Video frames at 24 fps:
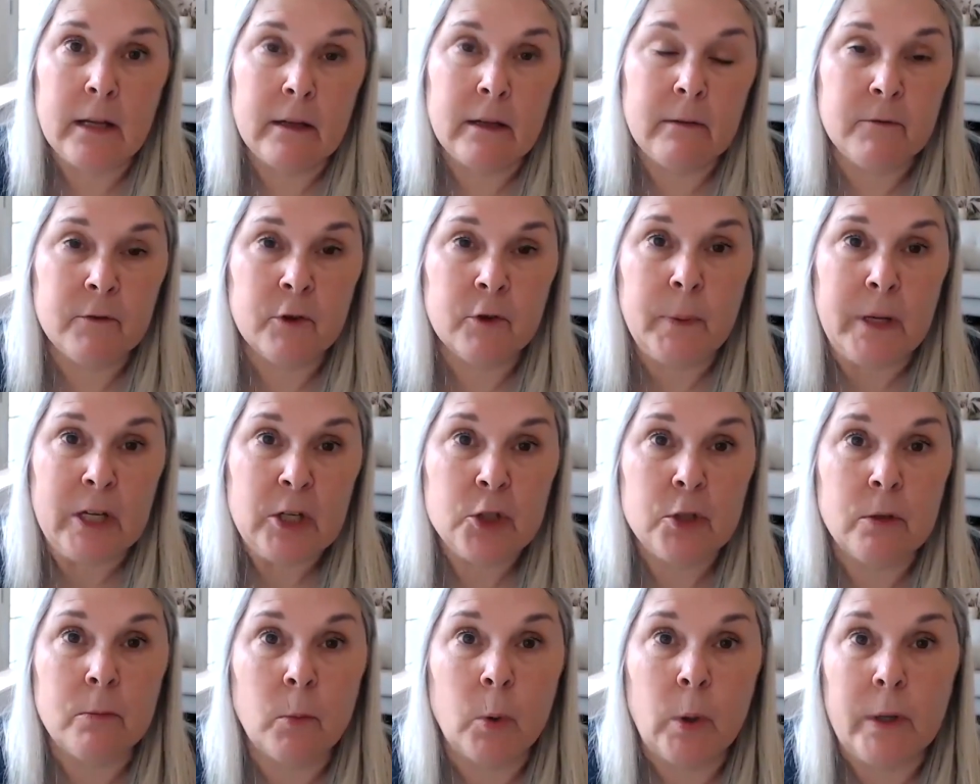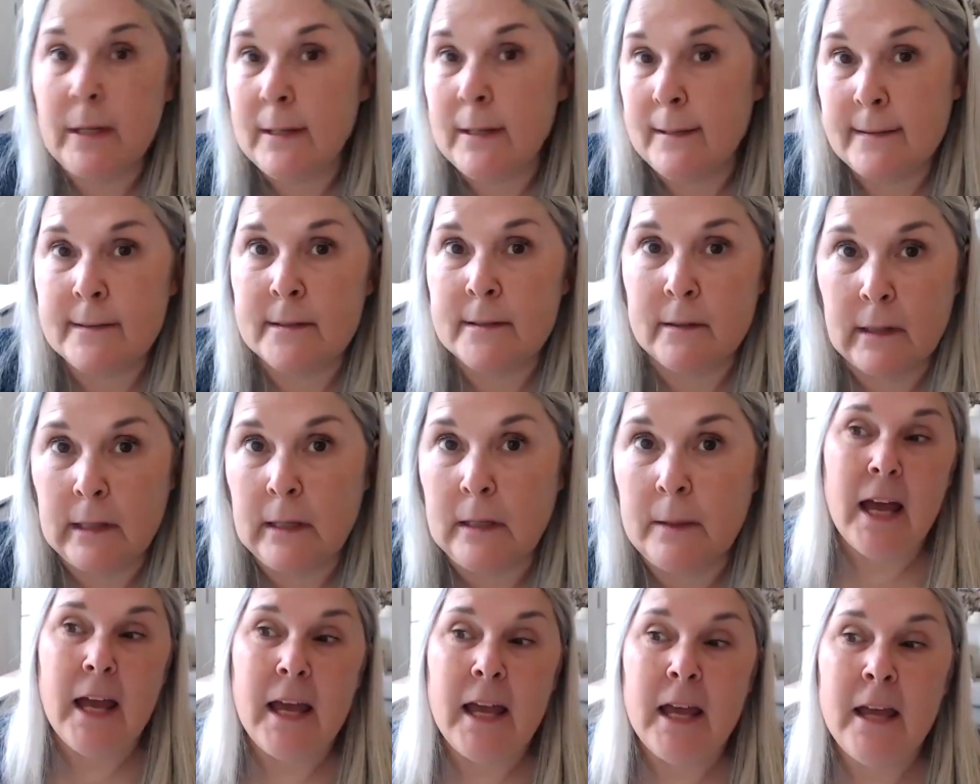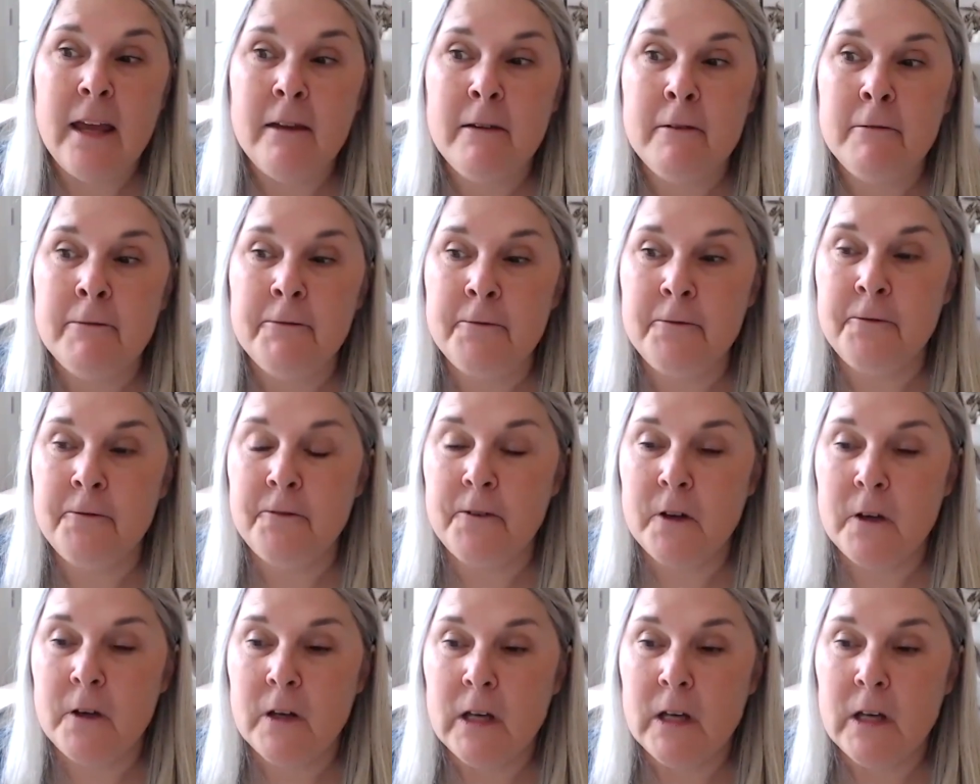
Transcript: information more easily. If